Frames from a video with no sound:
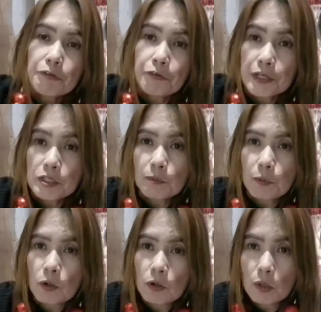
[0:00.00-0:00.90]
first of
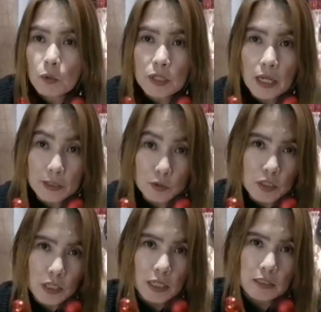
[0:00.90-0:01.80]
all, I would like to
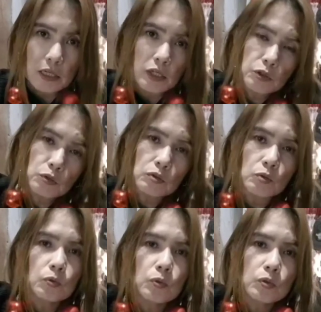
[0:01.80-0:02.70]
say thank you
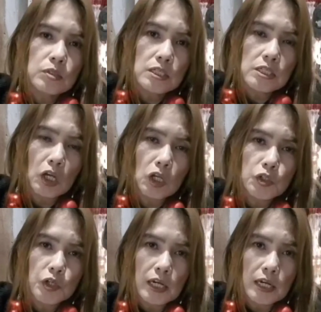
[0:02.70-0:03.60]
to this
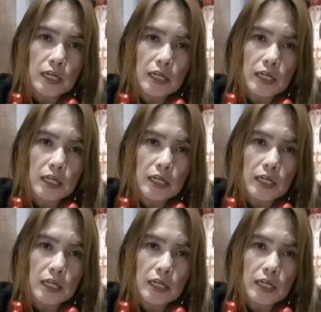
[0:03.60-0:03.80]
Angel